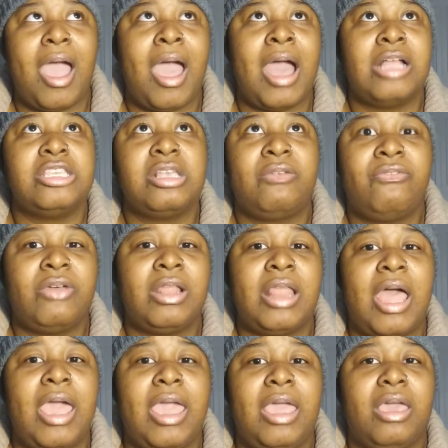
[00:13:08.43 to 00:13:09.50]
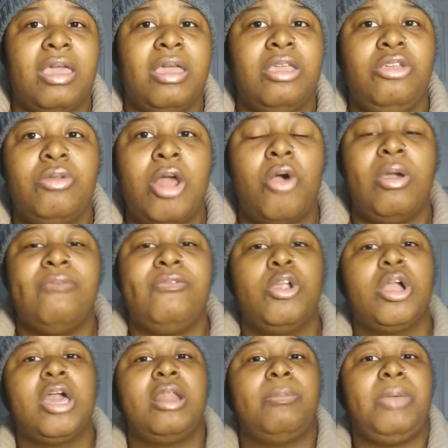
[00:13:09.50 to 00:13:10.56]
I just feel like, you know, if
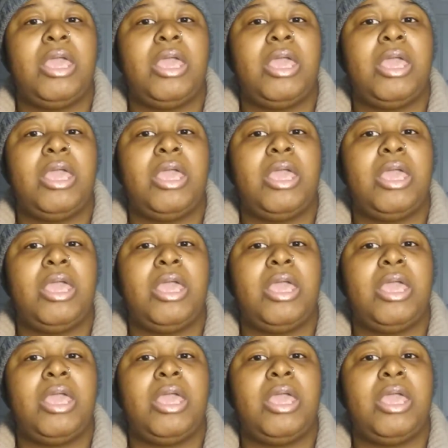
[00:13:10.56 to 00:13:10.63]
you're going to